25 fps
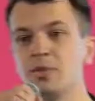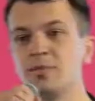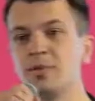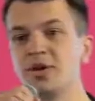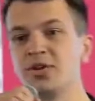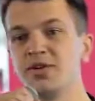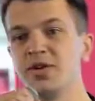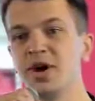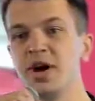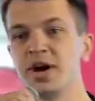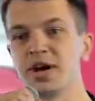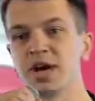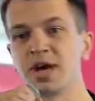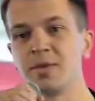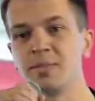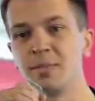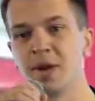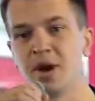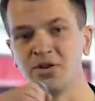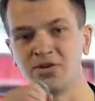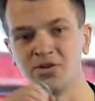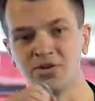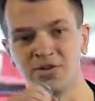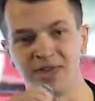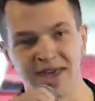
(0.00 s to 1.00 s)
to be talking
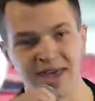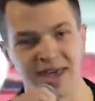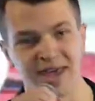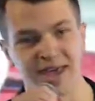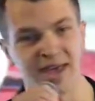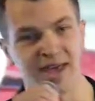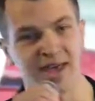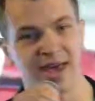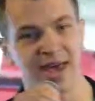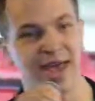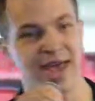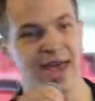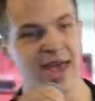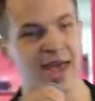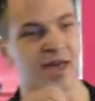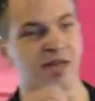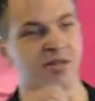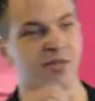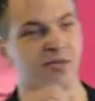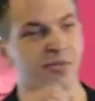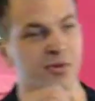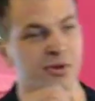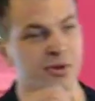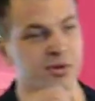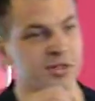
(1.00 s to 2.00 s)
about today. And
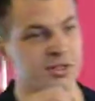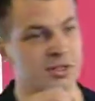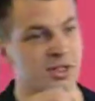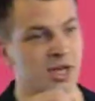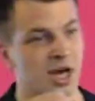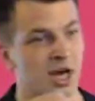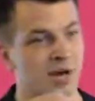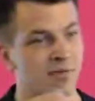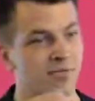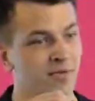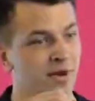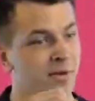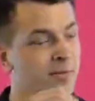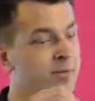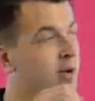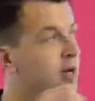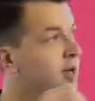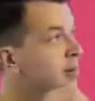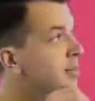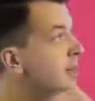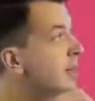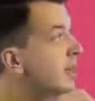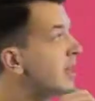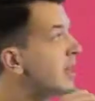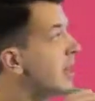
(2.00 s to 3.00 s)
first up, I'm going to
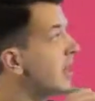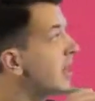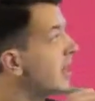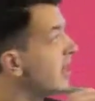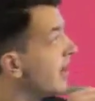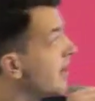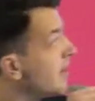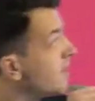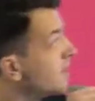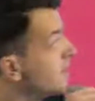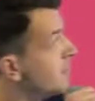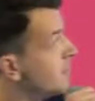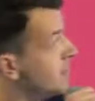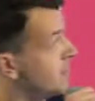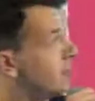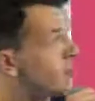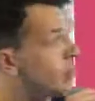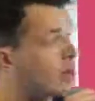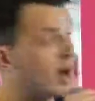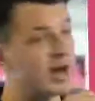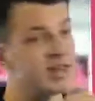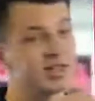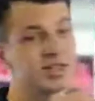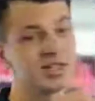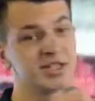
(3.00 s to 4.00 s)
be kicking off with
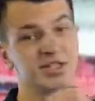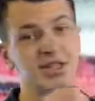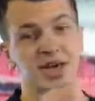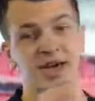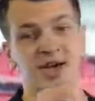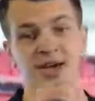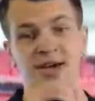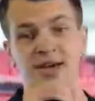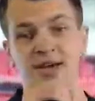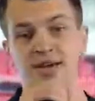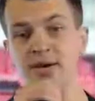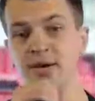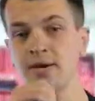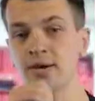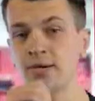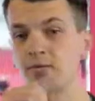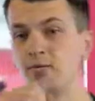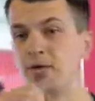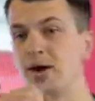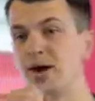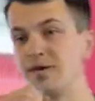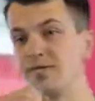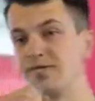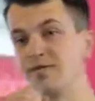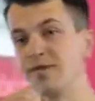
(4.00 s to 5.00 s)
why design,
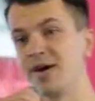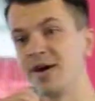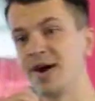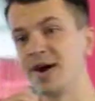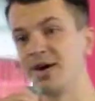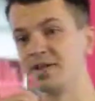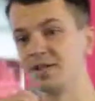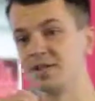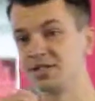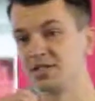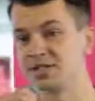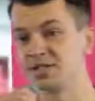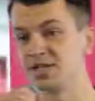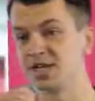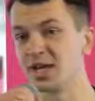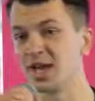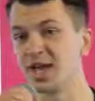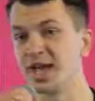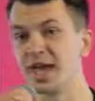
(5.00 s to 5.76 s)
why finance?